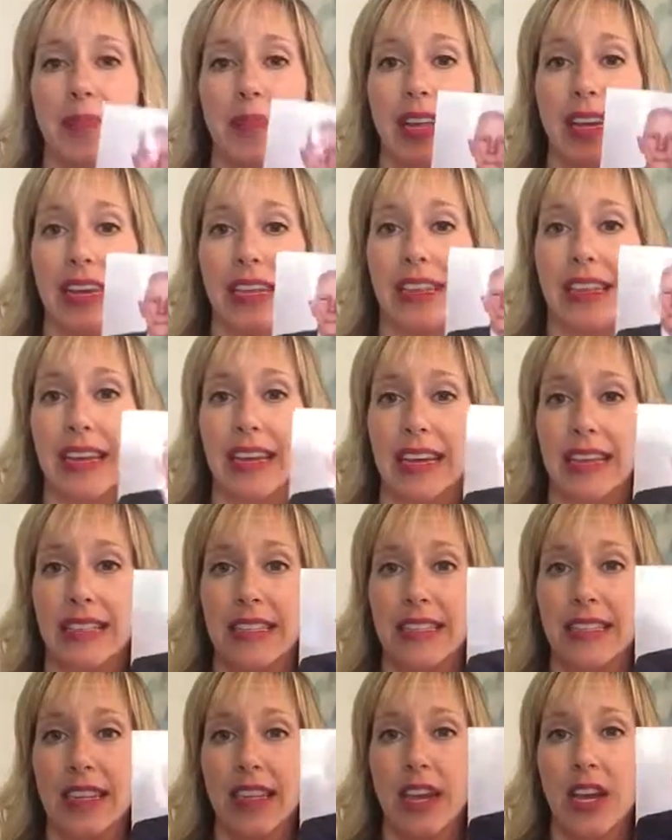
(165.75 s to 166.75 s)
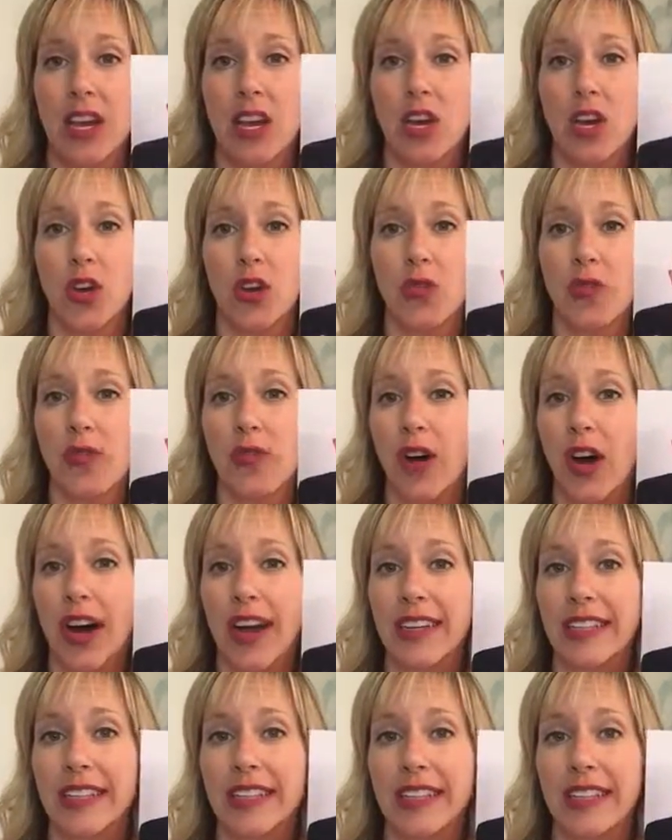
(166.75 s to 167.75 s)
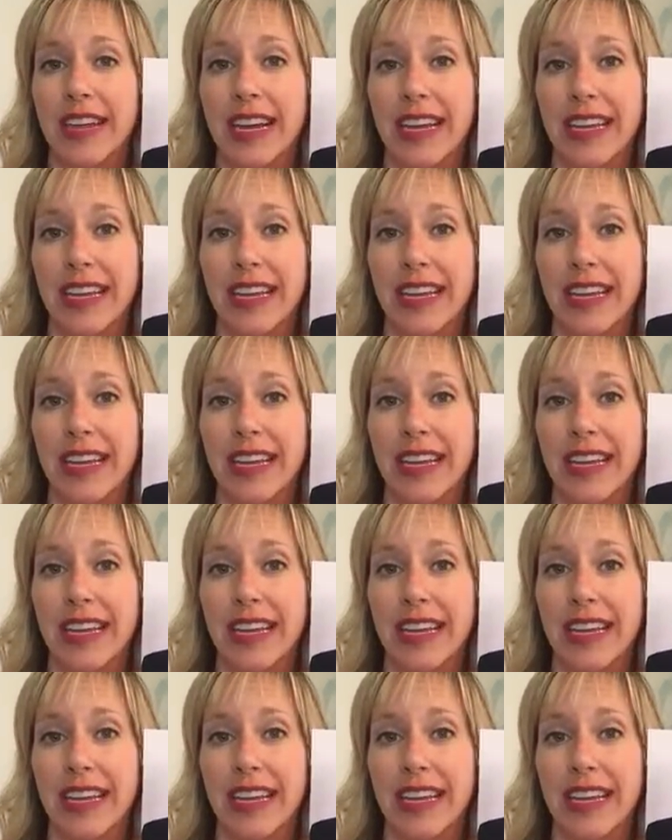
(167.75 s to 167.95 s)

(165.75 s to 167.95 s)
like this who fought